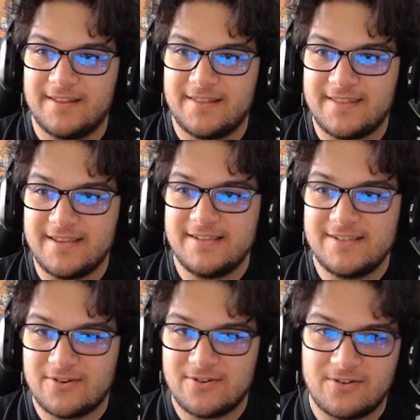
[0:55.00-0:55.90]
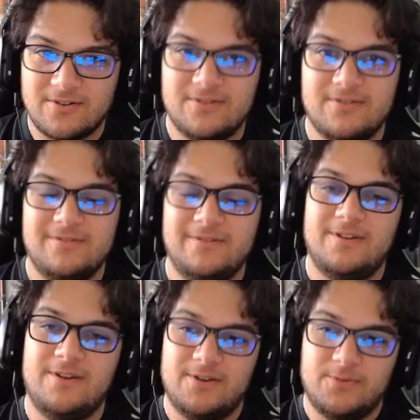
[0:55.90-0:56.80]
These are all
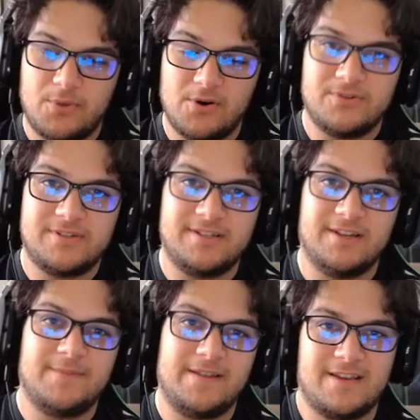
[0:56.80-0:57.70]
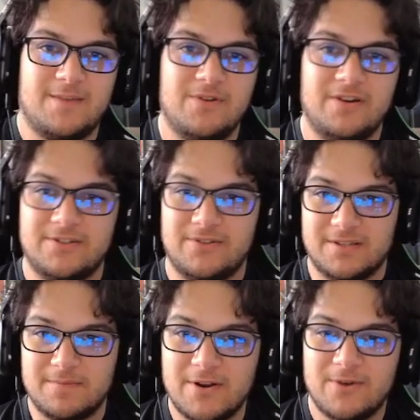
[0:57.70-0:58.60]
posts done by the community. So
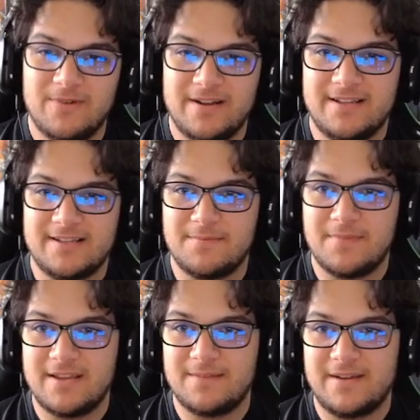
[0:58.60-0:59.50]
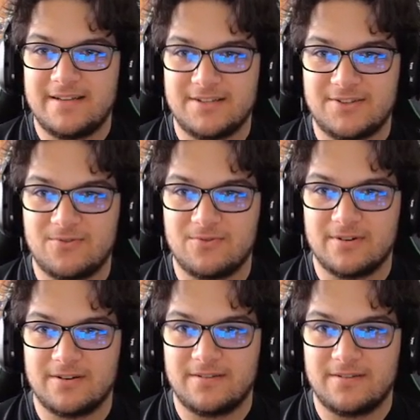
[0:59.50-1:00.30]
this middle one is me in my Discord.